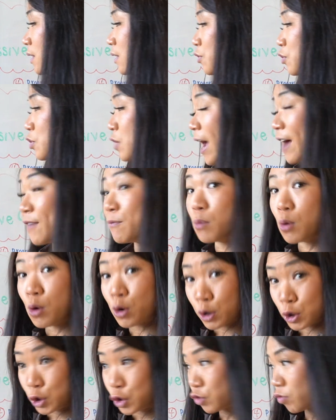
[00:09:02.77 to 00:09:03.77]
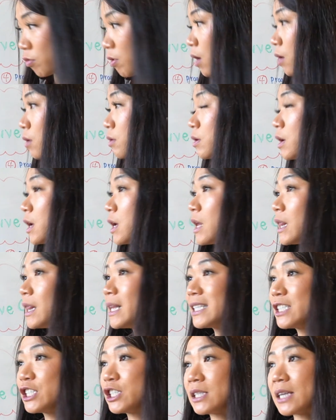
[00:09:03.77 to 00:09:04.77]
You have more control.
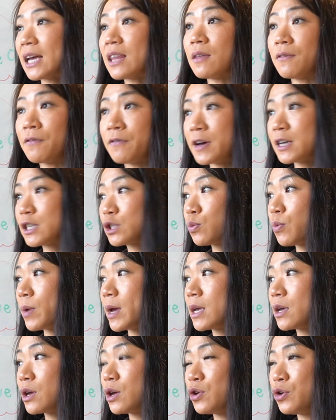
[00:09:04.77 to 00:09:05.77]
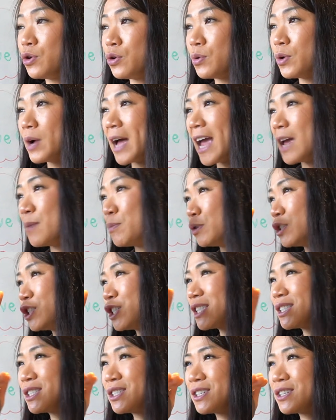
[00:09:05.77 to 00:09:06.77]
Let's just say the first week you were able
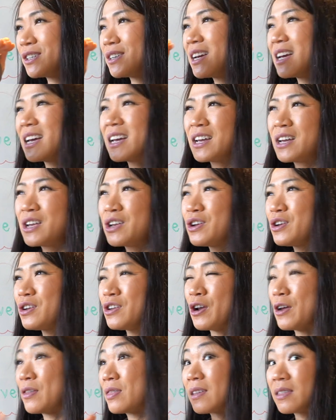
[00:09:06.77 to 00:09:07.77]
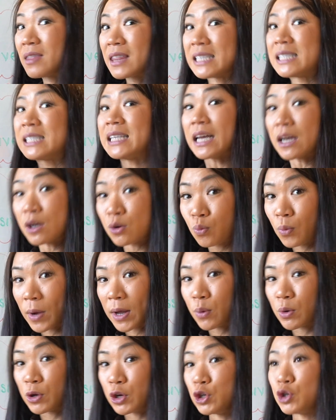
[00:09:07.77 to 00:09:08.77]
just to, the second
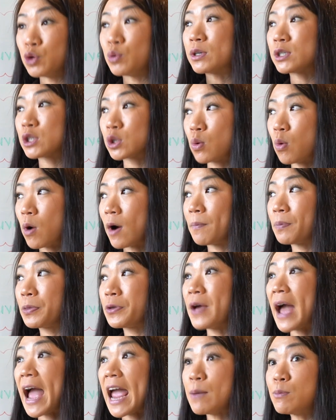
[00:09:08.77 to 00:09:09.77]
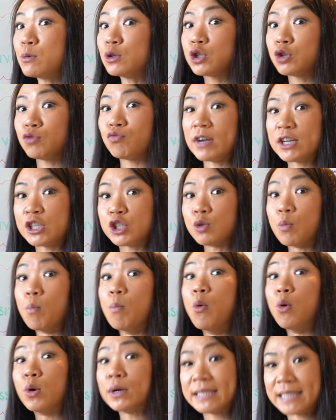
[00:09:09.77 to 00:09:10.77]
week when you do a squat, you're able to reach
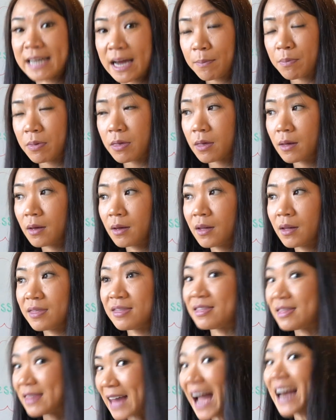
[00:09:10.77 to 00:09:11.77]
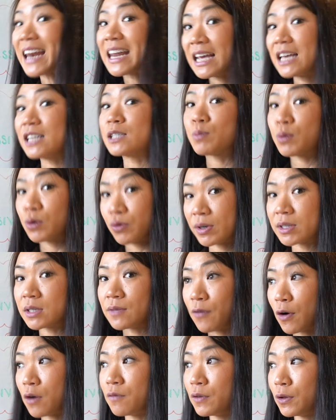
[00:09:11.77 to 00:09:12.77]
more depth. That is
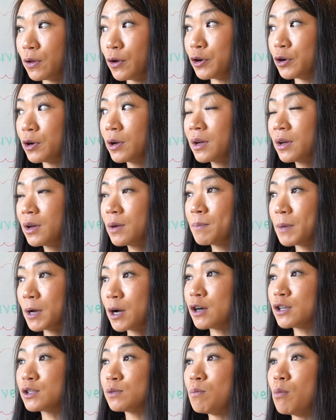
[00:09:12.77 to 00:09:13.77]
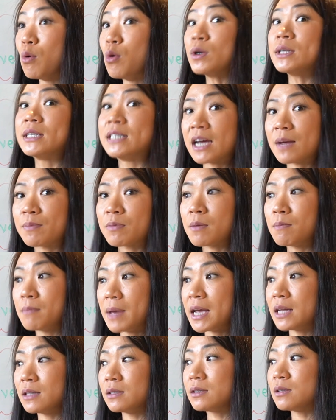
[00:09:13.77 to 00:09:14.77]
progressive overload, because more depth
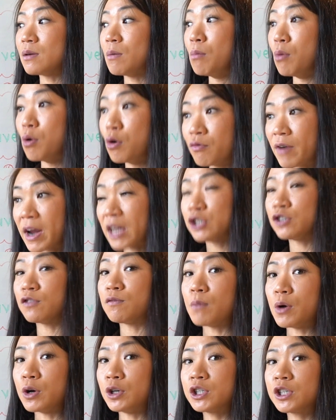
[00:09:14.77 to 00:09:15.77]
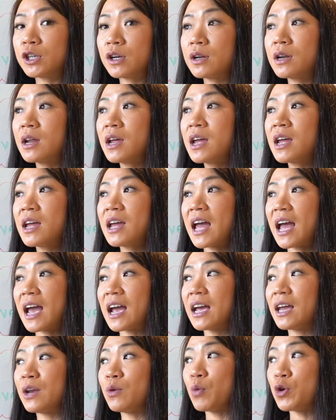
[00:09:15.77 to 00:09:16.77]
means more range of motion.
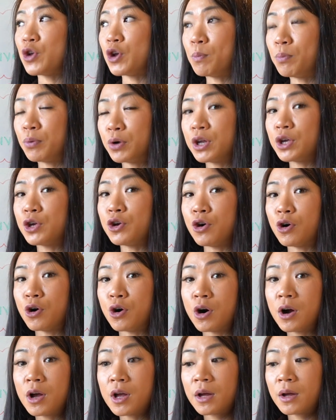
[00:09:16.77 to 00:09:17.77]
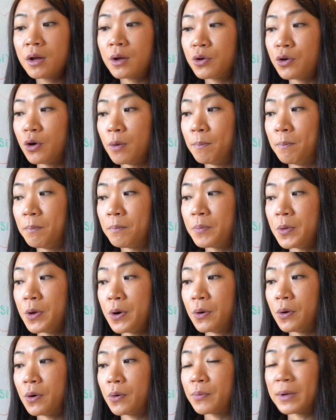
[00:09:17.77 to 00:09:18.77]
And when you're putting your
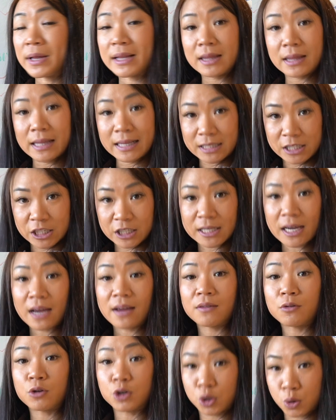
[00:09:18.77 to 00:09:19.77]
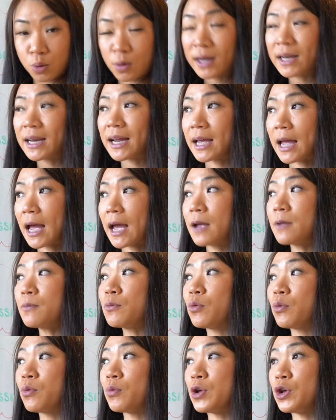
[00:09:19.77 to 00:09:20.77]
let's just say squat again,
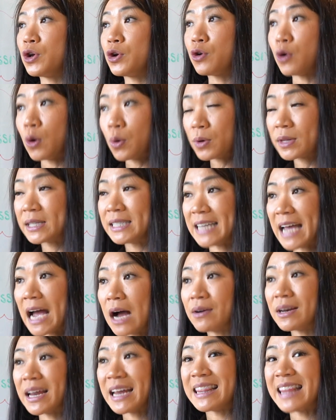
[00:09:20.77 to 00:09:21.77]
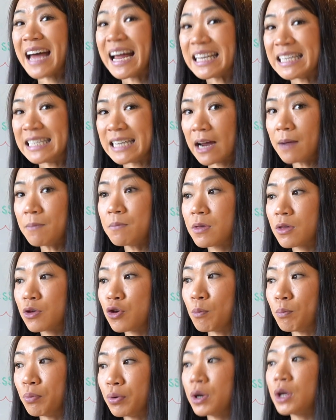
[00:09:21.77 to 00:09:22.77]
when you go down in that depth,
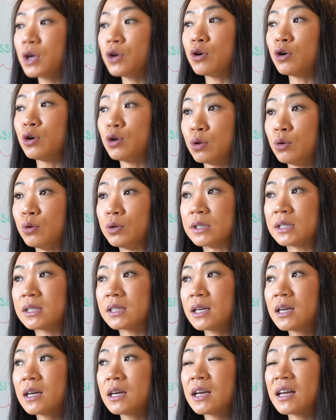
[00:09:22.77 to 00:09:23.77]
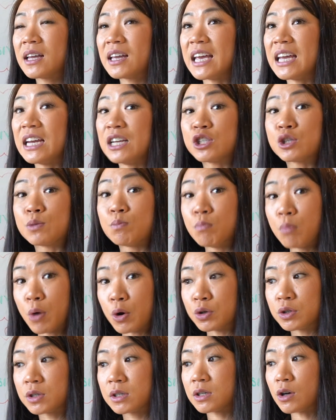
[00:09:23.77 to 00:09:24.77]
you're putting your glutes in its
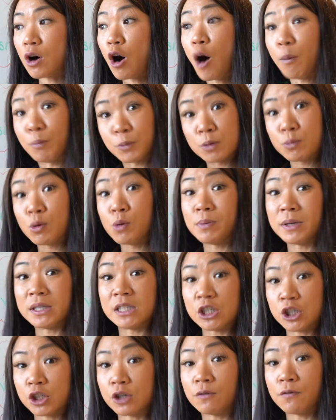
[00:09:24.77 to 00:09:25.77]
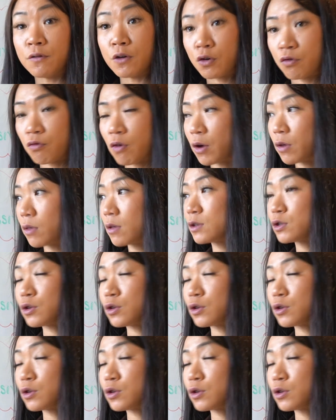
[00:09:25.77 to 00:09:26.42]
most optimal position for growth.